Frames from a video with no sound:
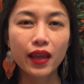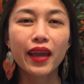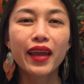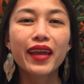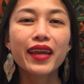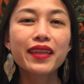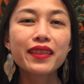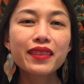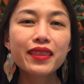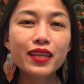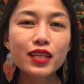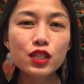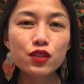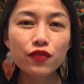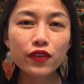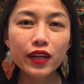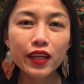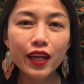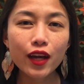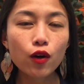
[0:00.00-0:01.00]
In this
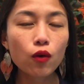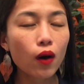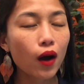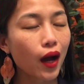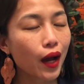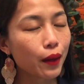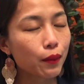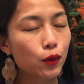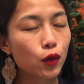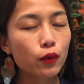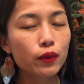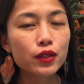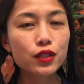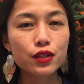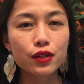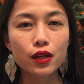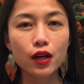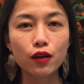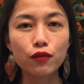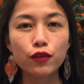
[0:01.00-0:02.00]
video, I'm going to
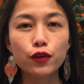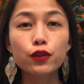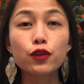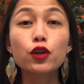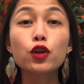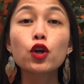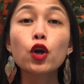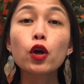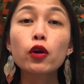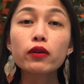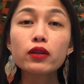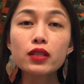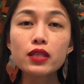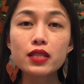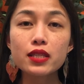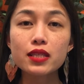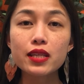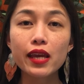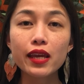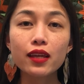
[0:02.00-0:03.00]
cover the current
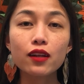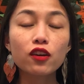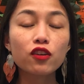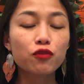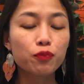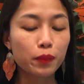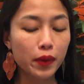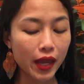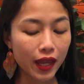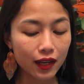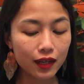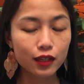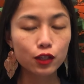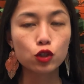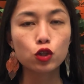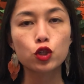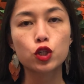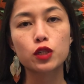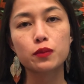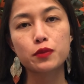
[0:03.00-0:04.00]
state of paid
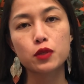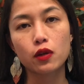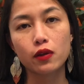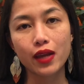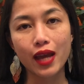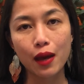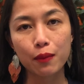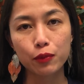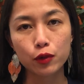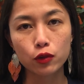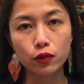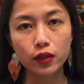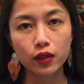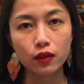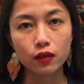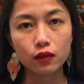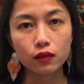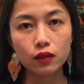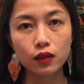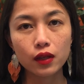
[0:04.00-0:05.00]
internships on Capitol
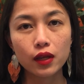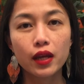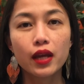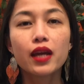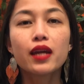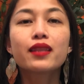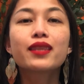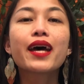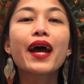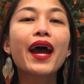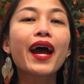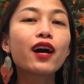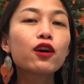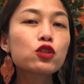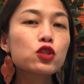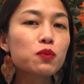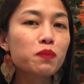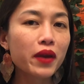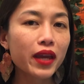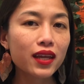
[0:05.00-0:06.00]
Hill, the
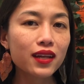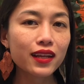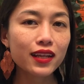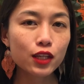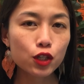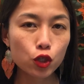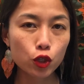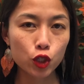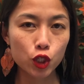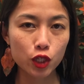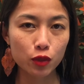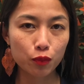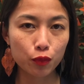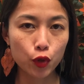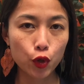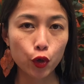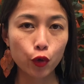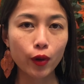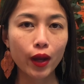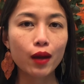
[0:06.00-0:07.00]
House Paid Internship
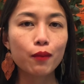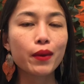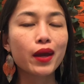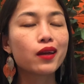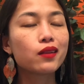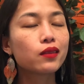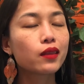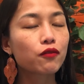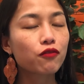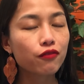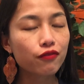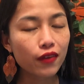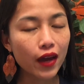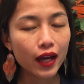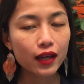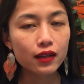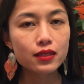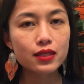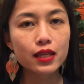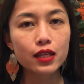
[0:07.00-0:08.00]
Program and the
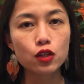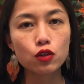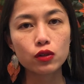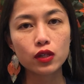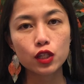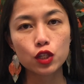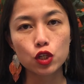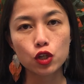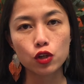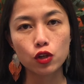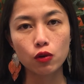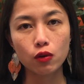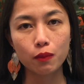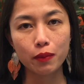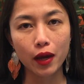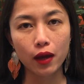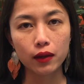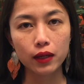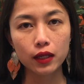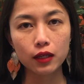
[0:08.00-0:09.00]
facts that you need to know
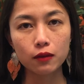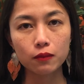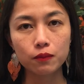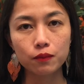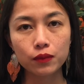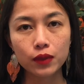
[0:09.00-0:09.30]
about it,